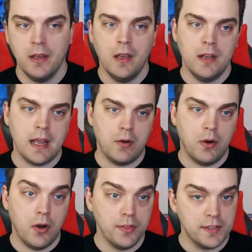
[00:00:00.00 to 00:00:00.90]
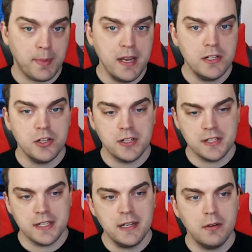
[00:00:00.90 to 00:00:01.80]
Now, on this page, you can
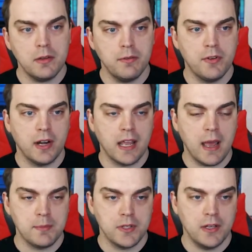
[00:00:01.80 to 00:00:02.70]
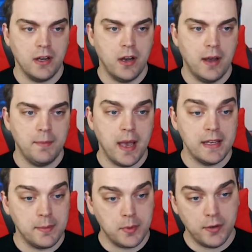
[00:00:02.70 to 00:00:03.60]
see that we've got to capture a
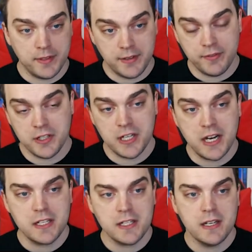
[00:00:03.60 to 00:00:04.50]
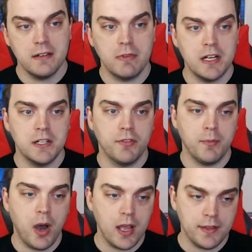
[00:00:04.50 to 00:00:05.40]
number of the different changes, ranging from
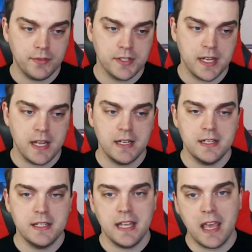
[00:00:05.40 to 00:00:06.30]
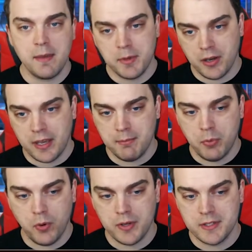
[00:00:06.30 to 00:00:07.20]
high-level standards, the API
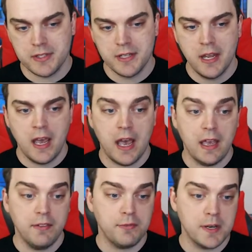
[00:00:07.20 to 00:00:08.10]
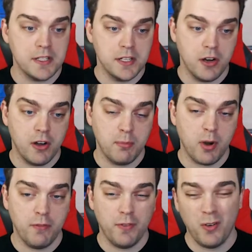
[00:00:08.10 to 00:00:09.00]
endpoints, information security
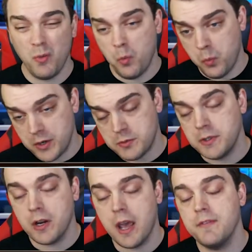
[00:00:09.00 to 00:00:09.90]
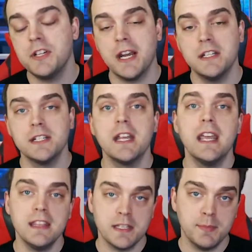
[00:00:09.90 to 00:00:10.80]
profile, which we don't have changes
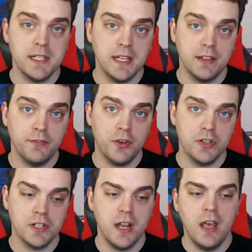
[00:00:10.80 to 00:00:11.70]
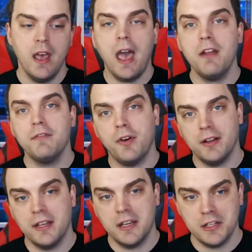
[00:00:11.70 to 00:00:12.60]
in this particular version, and
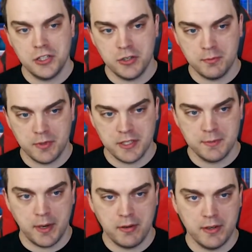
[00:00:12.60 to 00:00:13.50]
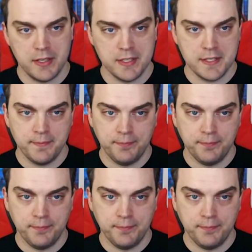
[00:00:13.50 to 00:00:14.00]
finally, consumer experience.